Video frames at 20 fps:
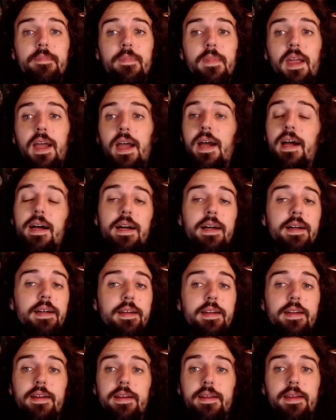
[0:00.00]

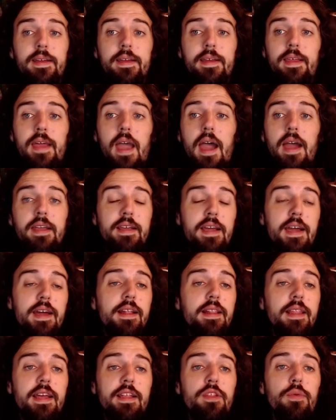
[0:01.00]
I kind
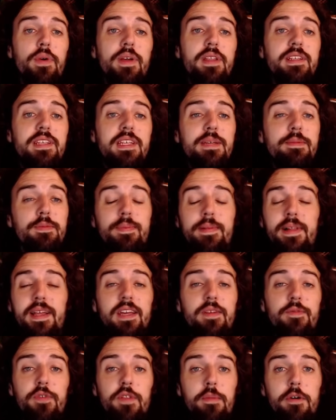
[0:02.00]
of like the way the team's
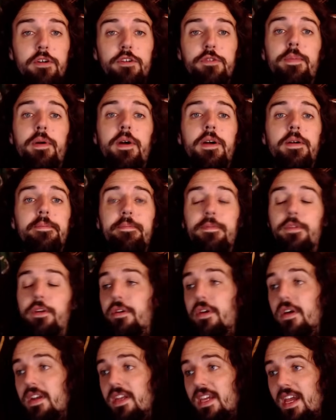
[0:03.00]
playing for the most part. You're
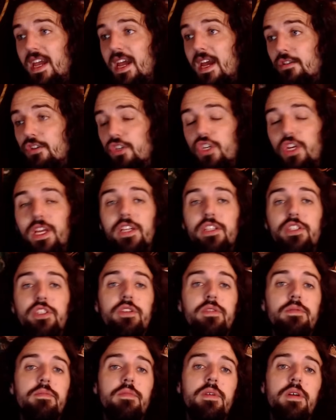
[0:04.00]
going to get outchanced.
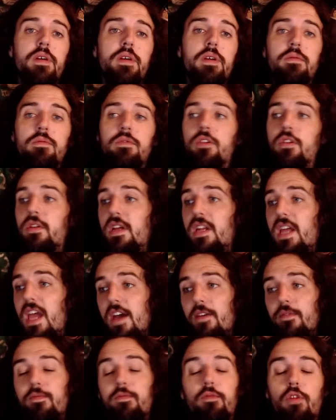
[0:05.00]
You're going to
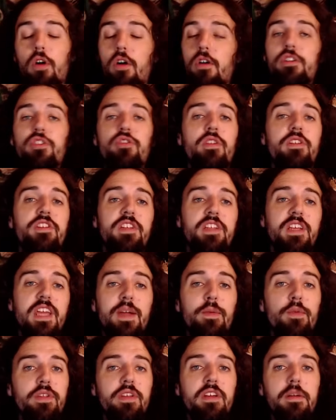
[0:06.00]
have large stretches of the
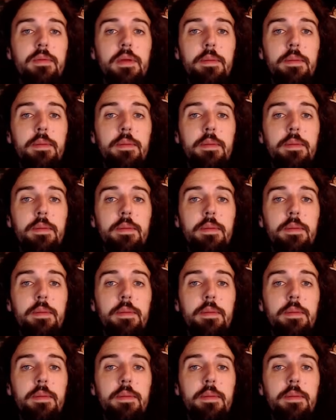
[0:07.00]
game where they're going to